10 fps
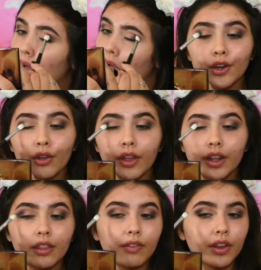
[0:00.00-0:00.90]
I know that
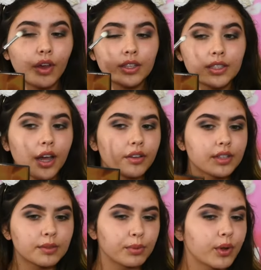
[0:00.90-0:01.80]
in the video I did not use
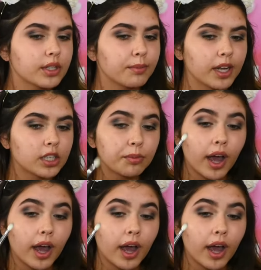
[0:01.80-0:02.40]
this blue as much,